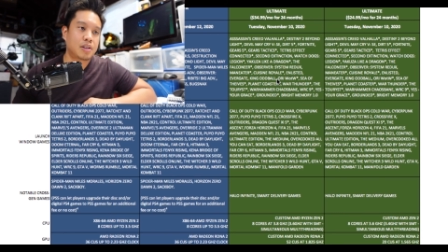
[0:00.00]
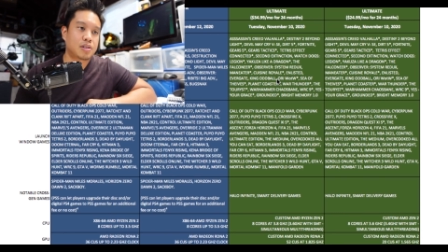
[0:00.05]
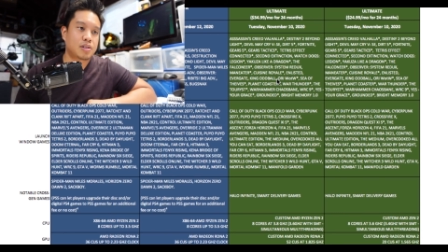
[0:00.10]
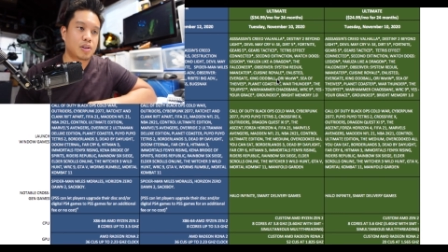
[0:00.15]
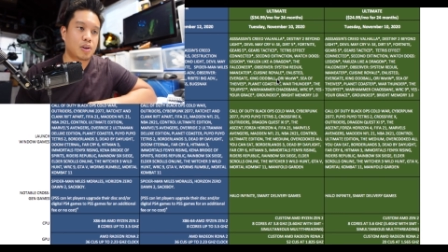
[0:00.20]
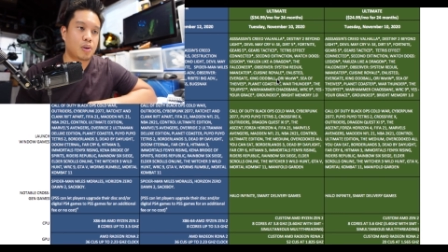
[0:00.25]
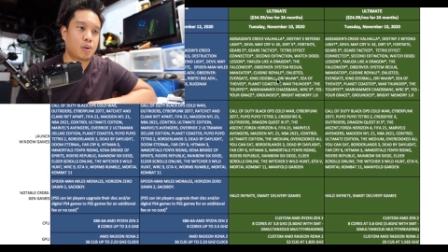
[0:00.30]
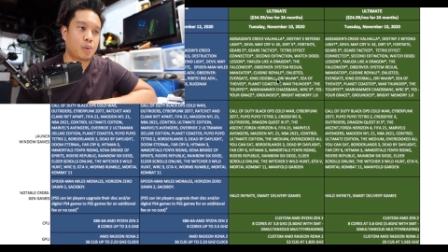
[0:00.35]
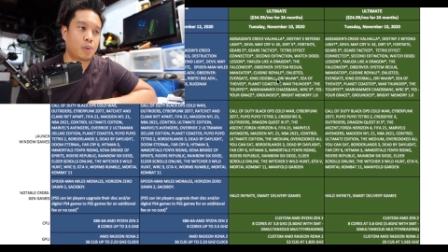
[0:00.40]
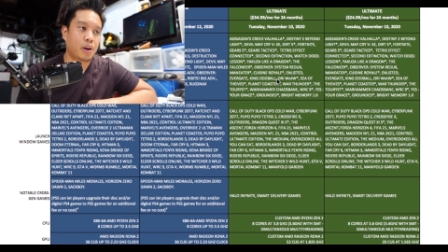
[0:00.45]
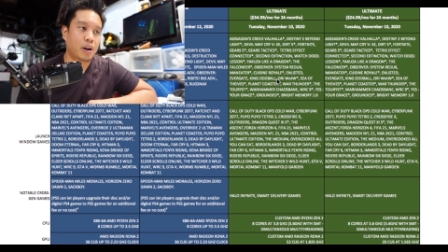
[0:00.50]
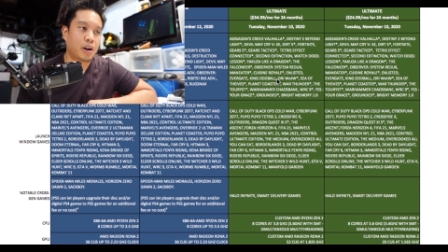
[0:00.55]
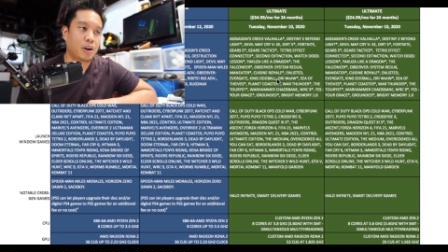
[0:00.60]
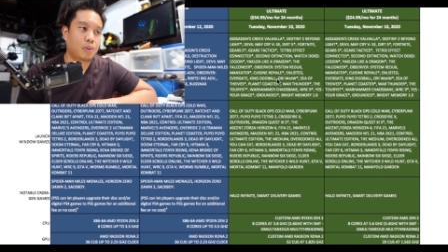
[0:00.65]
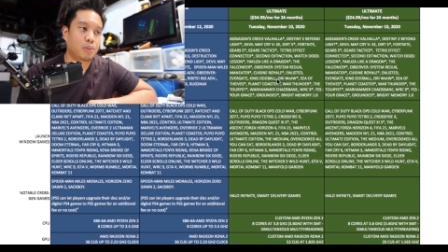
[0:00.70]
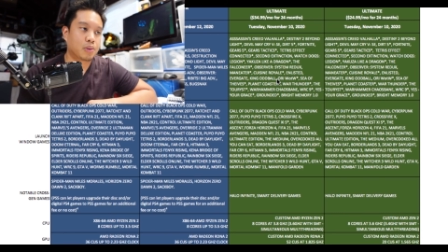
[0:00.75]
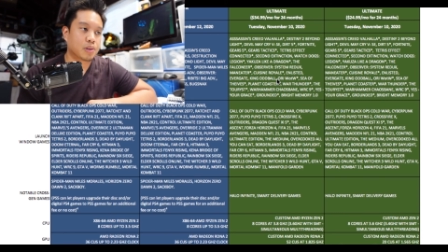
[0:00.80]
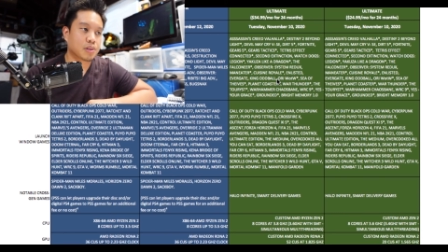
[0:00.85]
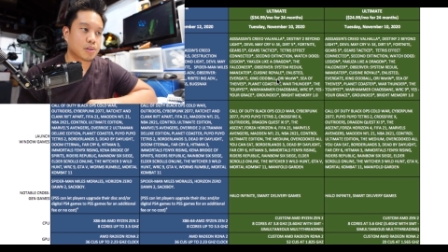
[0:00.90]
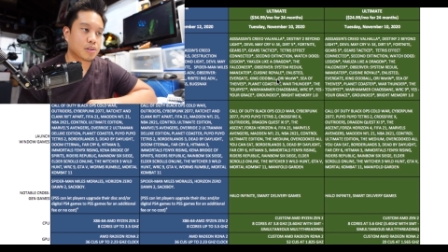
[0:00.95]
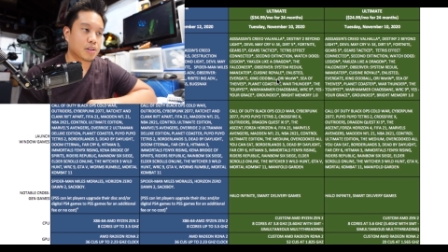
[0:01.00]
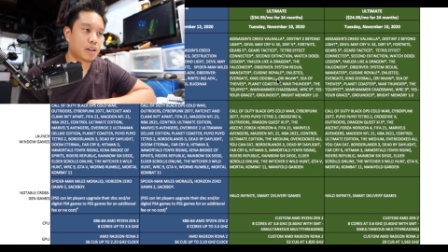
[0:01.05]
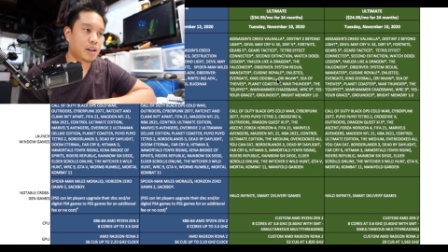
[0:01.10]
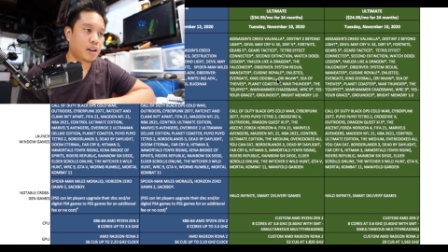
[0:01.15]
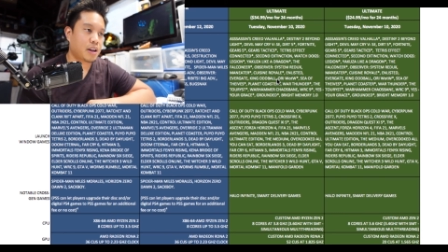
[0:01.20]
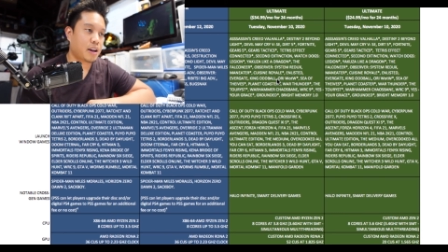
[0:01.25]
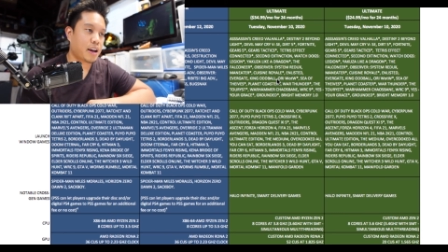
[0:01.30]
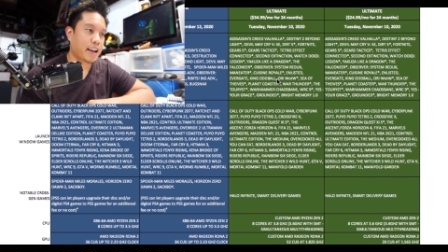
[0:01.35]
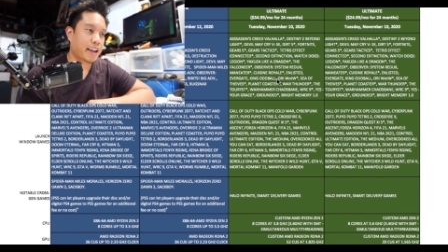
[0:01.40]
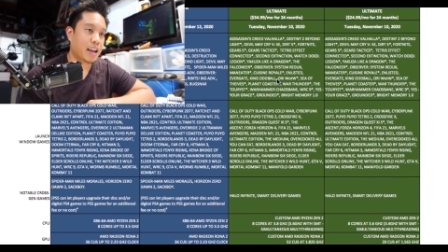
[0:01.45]
So
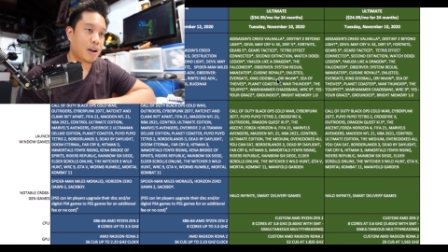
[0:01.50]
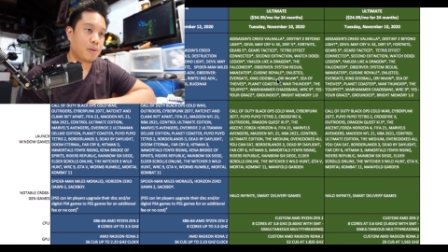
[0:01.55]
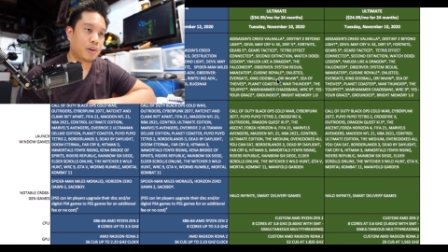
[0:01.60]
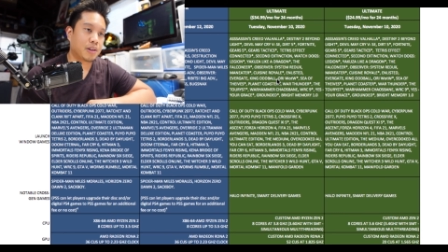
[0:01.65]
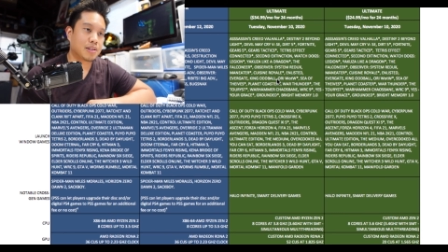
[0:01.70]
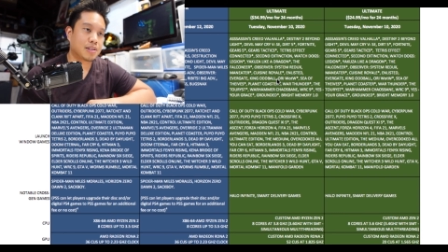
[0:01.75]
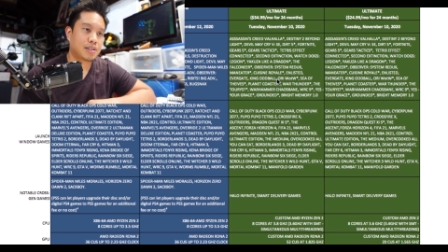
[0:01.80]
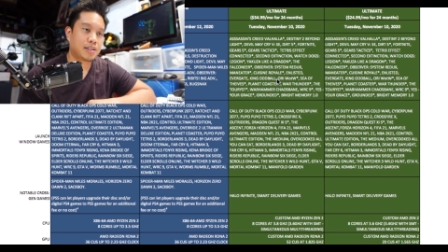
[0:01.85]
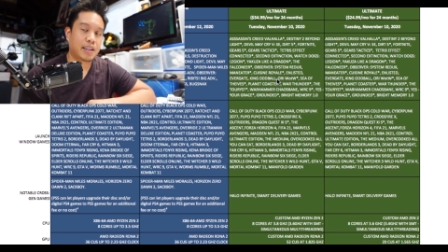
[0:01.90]
I can't wait to